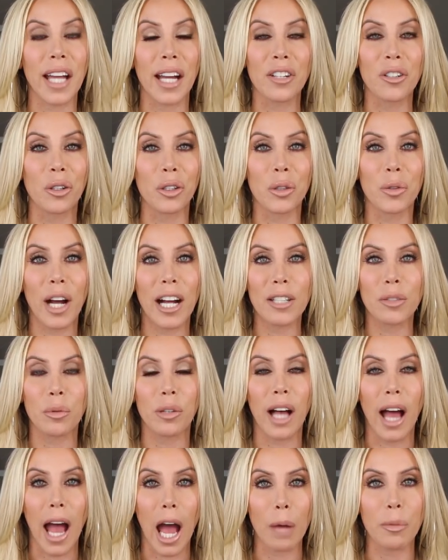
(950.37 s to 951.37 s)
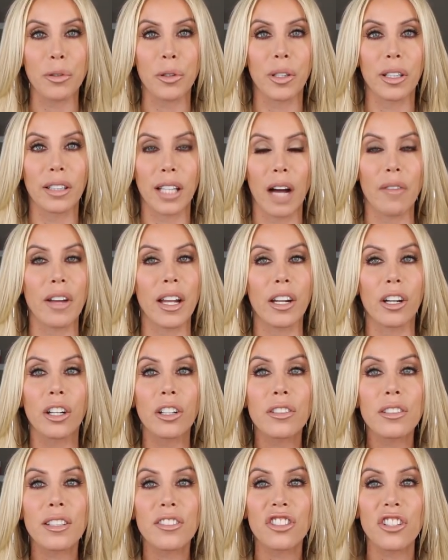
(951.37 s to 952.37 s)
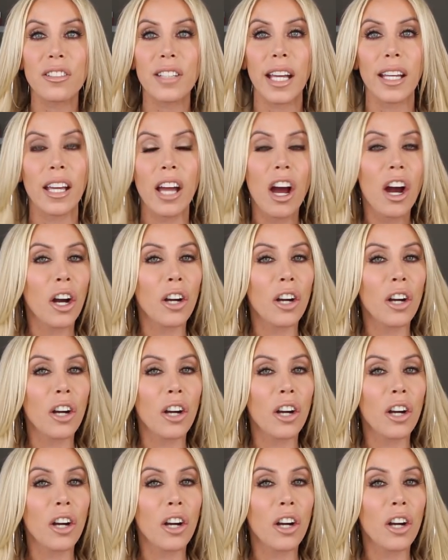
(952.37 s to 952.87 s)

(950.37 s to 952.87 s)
I know you guys will absolutely love it. And hers is just like,